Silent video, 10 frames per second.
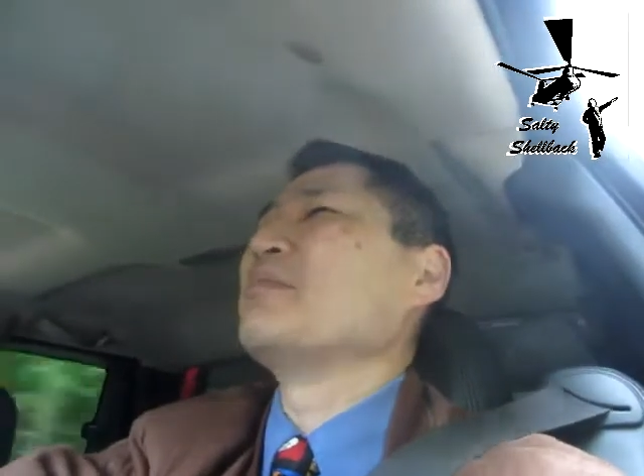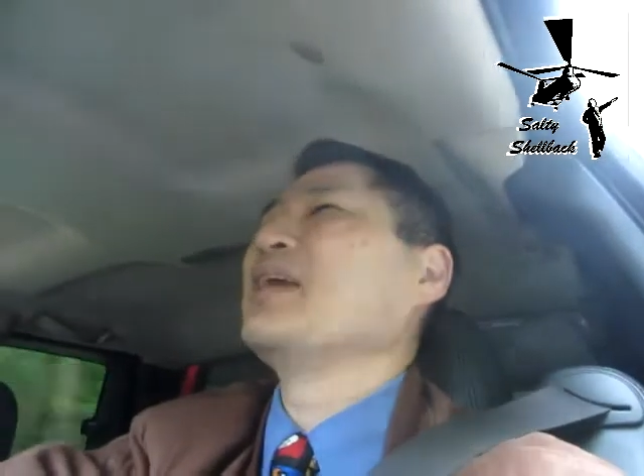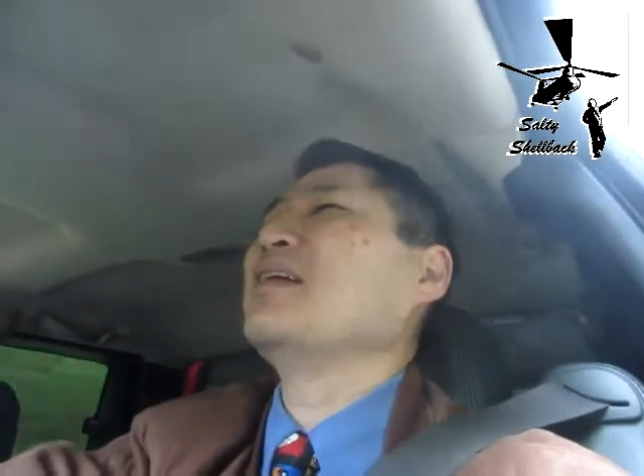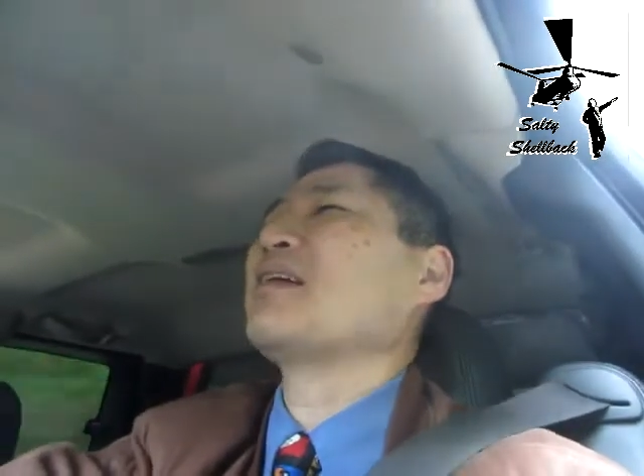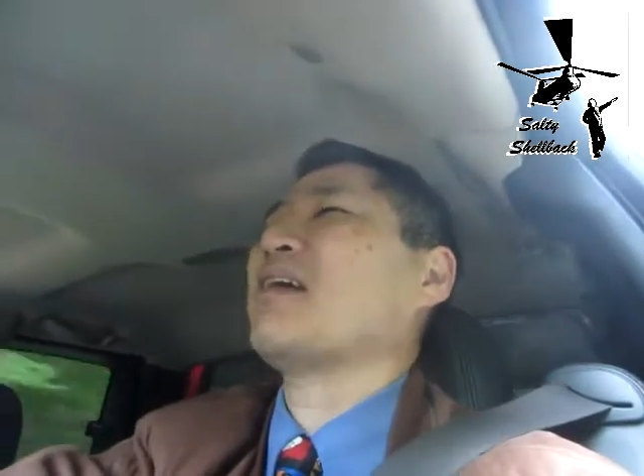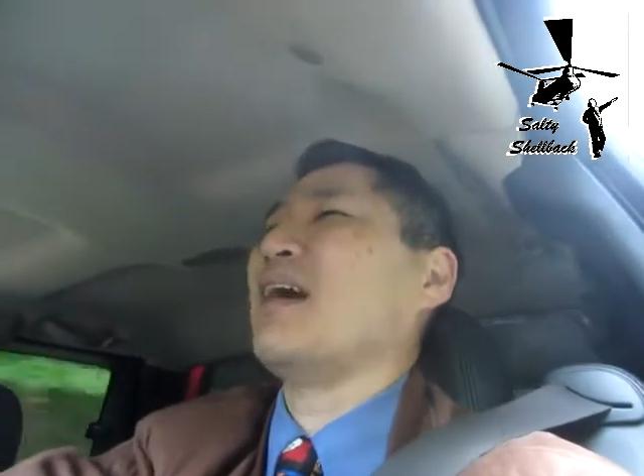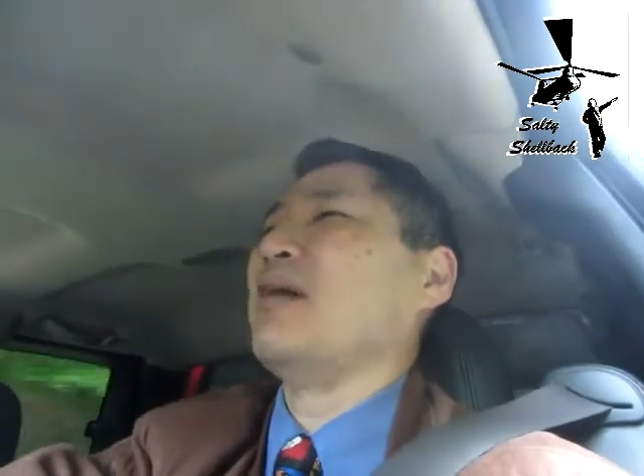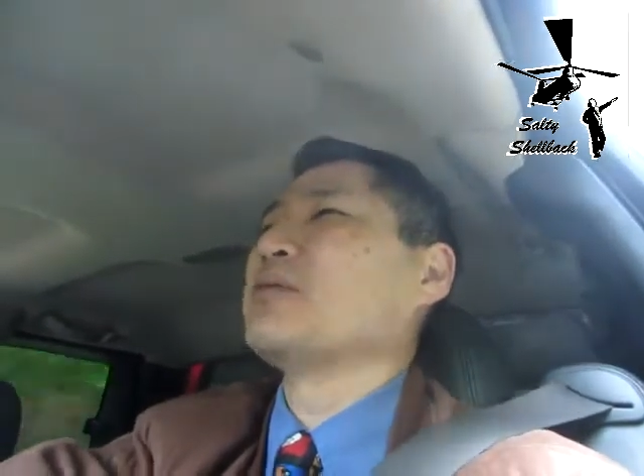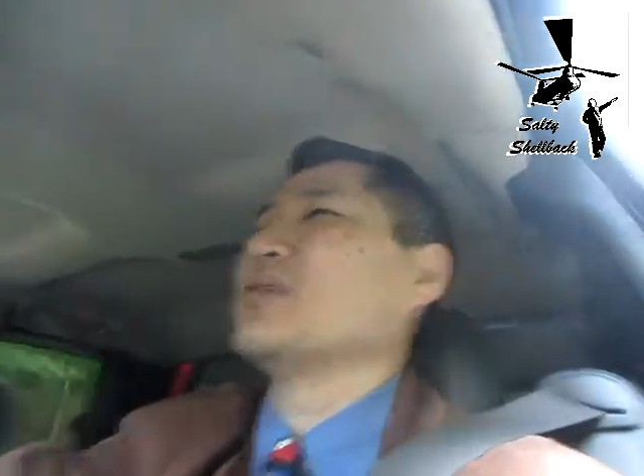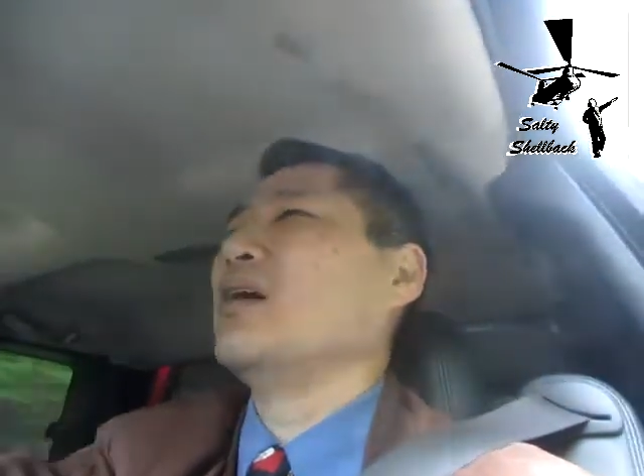many
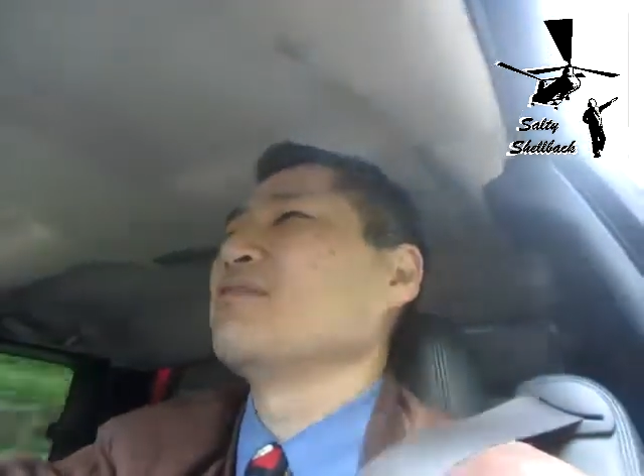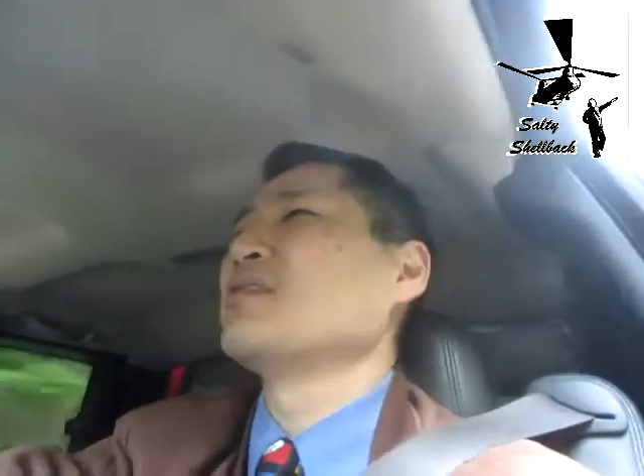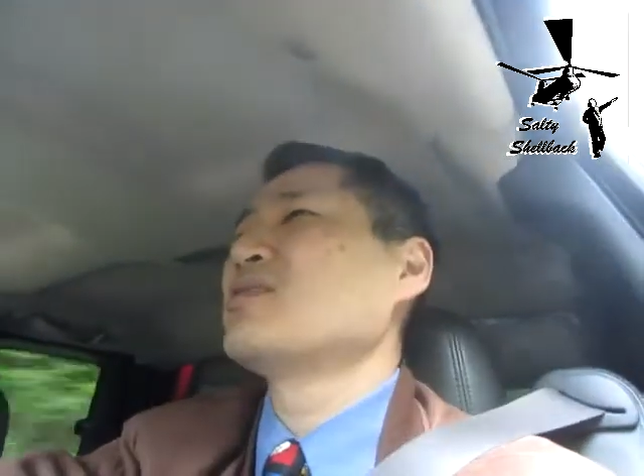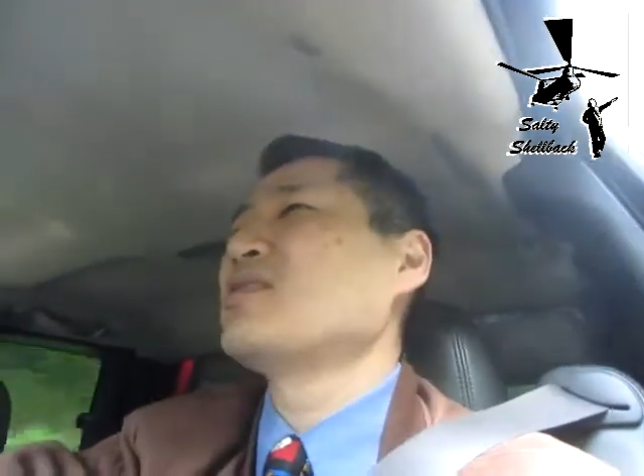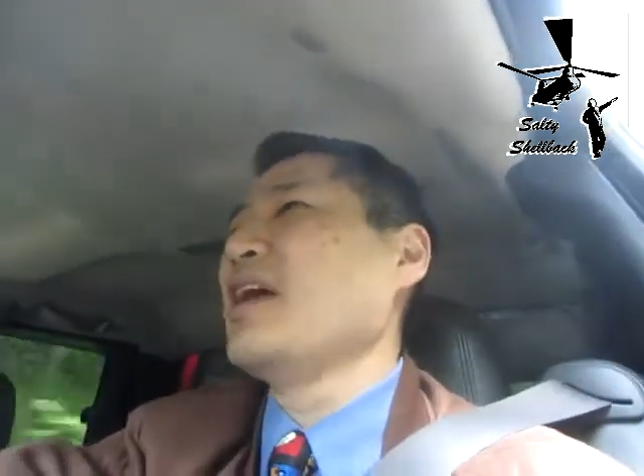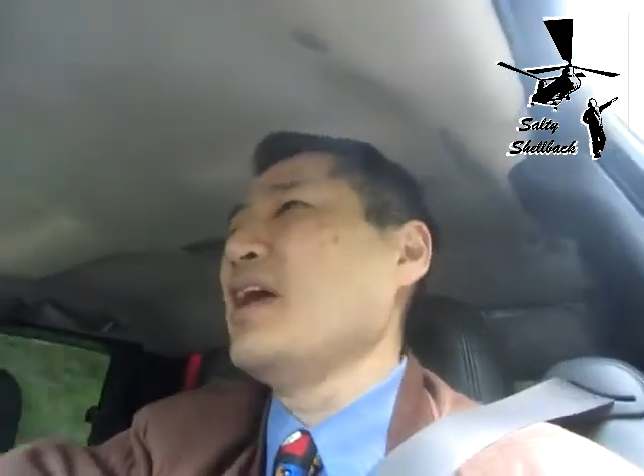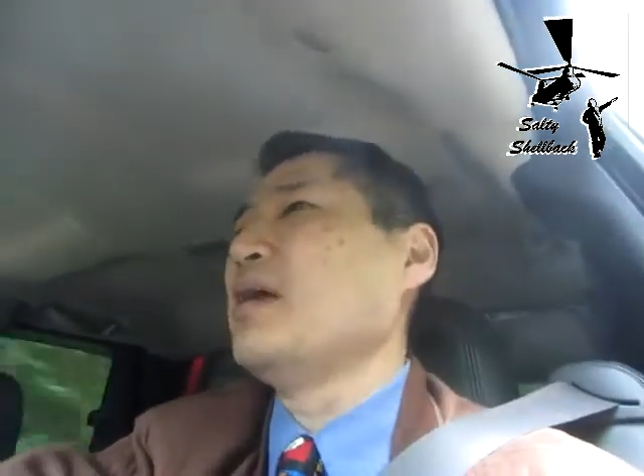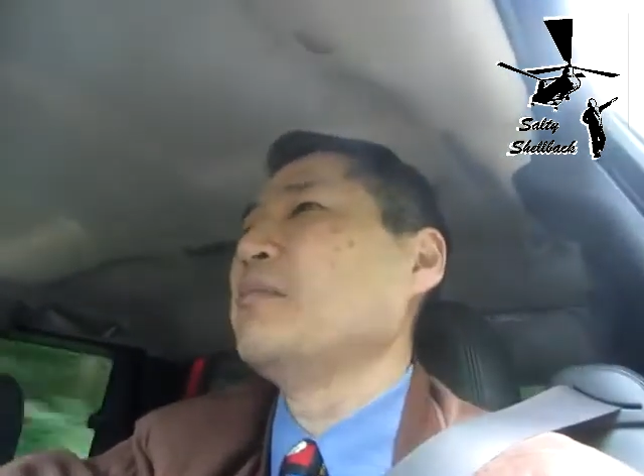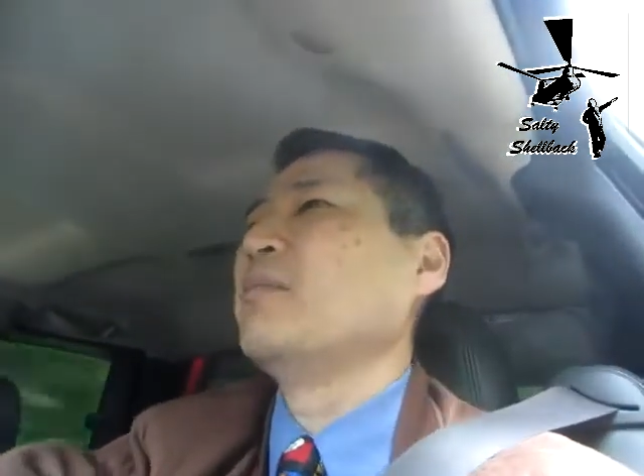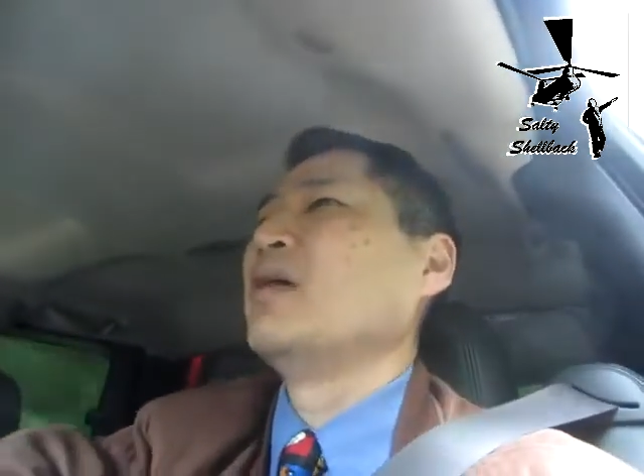accounts of the
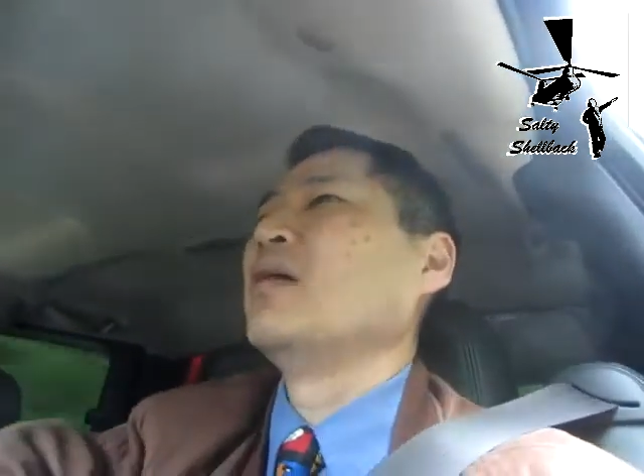same